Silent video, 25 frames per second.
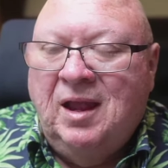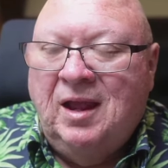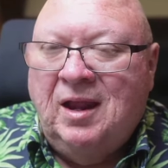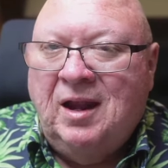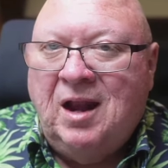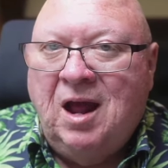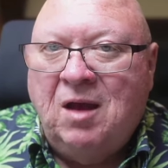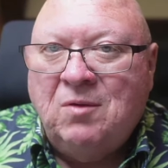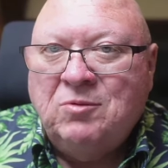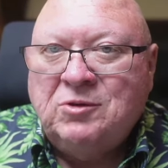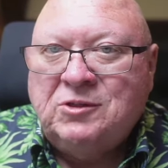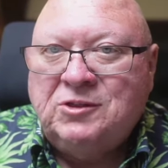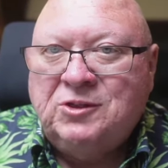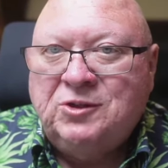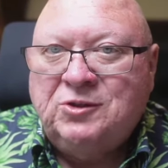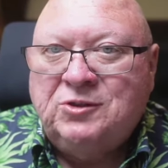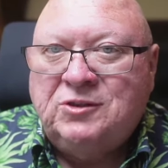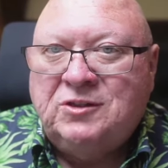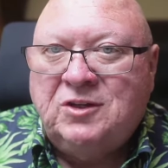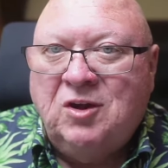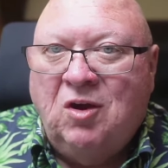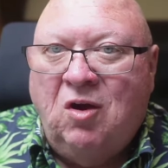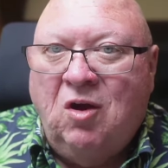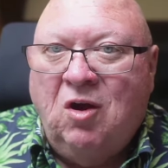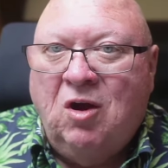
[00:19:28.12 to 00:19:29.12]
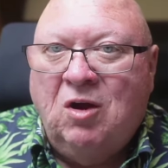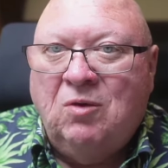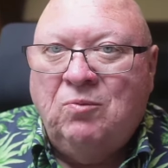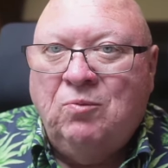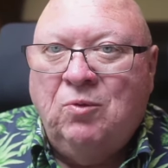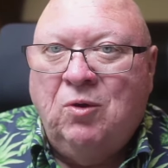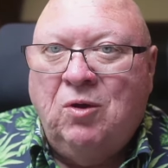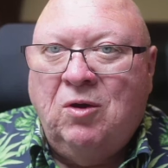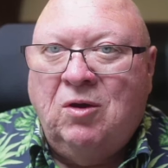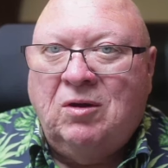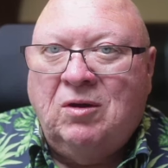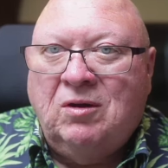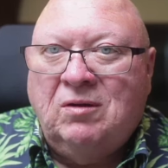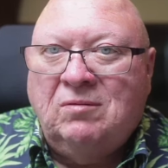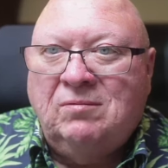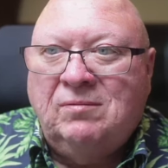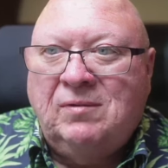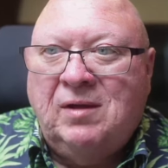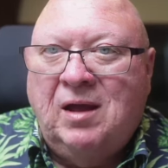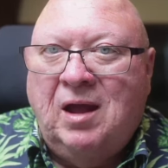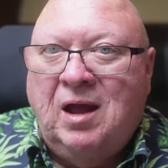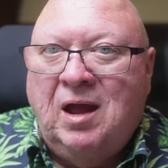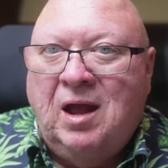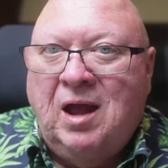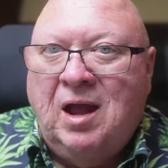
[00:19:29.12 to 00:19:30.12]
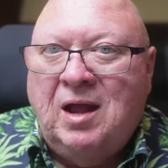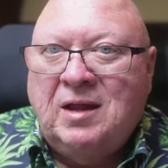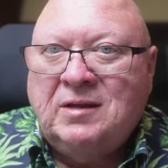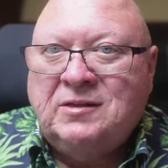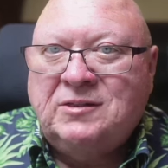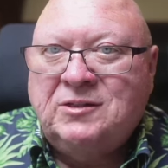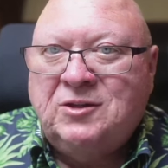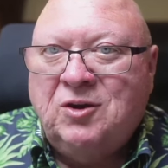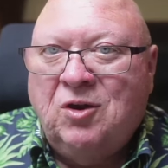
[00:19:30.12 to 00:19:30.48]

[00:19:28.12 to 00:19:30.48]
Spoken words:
And I was used to hard work. I had